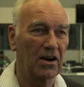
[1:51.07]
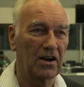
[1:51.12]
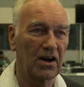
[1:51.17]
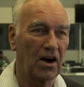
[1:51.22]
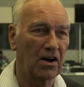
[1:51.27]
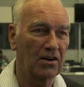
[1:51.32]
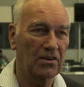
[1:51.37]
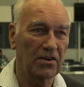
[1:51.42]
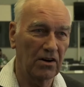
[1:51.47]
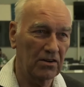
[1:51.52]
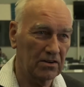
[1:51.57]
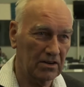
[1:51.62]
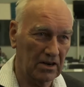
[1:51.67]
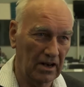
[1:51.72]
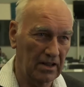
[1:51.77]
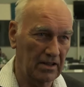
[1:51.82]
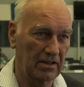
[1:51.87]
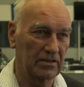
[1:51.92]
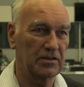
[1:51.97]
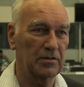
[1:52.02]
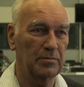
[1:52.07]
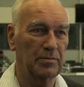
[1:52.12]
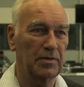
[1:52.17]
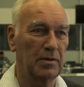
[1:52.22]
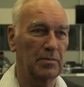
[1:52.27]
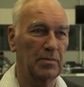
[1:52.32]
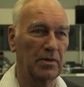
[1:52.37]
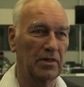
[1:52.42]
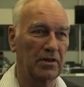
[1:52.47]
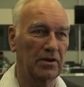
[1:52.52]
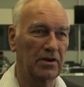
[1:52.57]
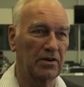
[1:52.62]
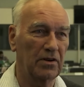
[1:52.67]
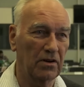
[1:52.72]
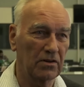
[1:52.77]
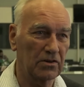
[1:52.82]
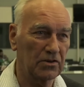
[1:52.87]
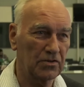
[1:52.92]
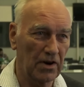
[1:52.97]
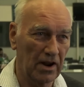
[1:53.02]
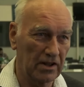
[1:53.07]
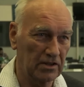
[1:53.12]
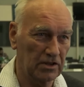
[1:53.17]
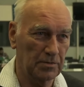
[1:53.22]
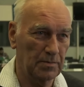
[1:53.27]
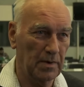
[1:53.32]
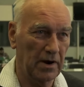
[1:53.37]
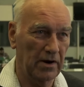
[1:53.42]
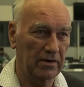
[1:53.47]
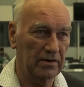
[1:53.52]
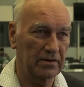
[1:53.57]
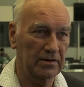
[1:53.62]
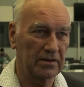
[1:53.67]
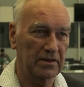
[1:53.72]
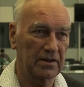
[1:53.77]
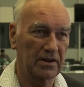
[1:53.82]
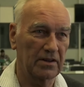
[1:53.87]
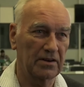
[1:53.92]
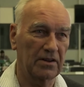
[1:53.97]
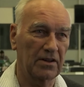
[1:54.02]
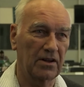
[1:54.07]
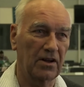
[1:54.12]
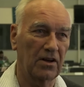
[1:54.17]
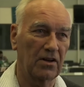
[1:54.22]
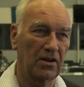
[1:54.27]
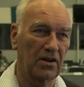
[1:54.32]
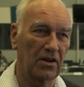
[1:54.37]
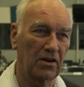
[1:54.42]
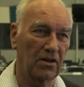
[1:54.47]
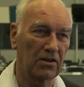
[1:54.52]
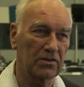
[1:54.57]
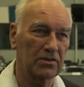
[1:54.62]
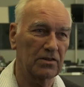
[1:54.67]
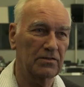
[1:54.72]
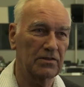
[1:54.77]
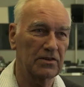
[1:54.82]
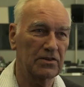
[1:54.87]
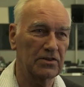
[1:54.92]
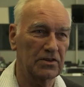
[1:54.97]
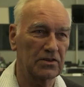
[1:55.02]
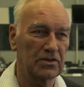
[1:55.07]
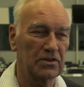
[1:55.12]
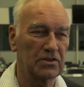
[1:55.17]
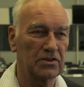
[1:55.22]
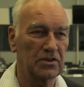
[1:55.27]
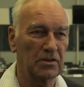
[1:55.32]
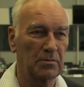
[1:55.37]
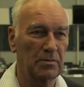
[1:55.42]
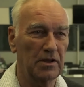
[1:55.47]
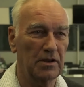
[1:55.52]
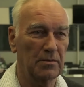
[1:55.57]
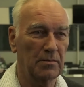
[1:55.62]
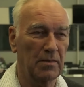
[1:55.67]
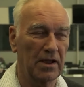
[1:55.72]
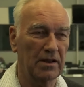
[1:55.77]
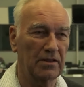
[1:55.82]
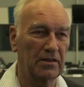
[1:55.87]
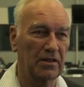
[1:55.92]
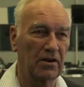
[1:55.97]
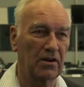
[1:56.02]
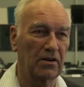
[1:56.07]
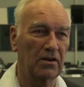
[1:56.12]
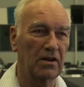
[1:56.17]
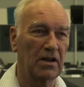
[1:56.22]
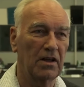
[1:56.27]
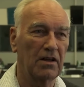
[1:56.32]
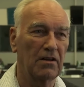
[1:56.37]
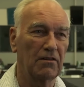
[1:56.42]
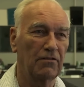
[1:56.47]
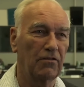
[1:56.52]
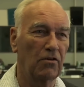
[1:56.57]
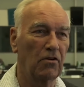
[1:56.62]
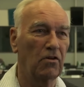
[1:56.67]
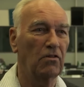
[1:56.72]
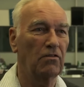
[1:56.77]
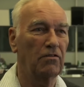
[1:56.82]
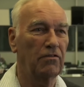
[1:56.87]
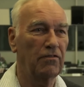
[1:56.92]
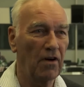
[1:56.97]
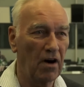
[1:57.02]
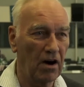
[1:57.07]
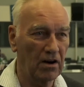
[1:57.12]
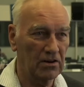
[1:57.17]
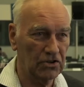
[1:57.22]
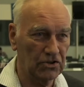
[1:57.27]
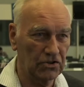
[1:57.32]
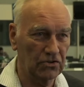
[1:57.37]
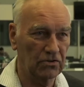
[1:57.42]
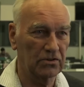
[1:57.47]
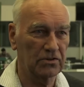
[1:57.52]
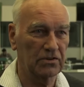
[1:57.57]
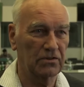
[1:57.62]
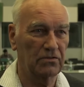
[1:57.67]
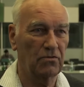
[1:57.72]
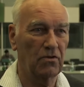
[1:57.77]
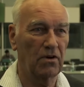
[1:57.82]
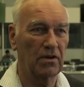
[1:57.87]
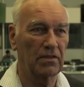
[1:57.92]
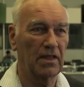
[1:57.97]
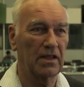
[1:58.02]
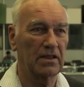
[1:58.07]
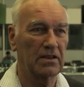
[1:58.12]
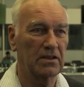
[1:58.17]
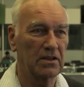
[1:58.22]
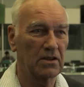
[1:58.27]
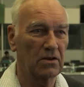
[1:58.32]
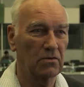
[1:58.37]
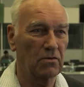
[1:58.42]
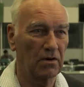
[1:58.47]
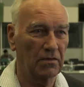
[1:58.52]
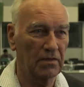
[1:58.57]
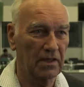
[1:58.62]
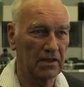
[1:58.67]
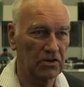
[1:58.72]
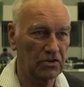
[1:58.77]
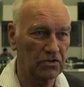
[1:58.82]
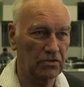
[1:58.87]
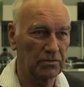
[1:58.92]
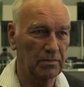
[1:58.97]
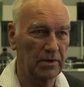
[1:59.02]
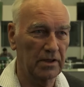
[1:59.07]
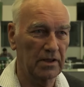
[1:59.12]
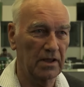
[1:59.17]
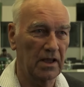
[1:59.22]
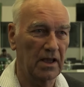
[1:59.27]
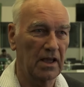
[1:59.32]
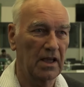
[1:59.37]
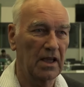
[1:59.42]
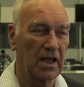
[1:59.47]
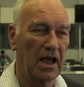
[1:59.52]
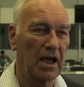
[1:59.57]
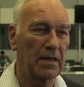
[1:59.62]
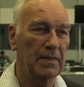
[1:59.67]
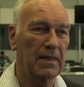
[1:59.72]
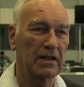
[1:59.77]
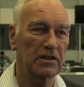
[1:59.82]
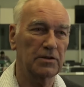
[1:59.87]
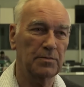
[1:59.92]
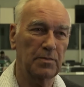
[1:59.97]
are not clear to people and are not transparent, and a lot of decisions are being made that fall far short of what they should be, and that's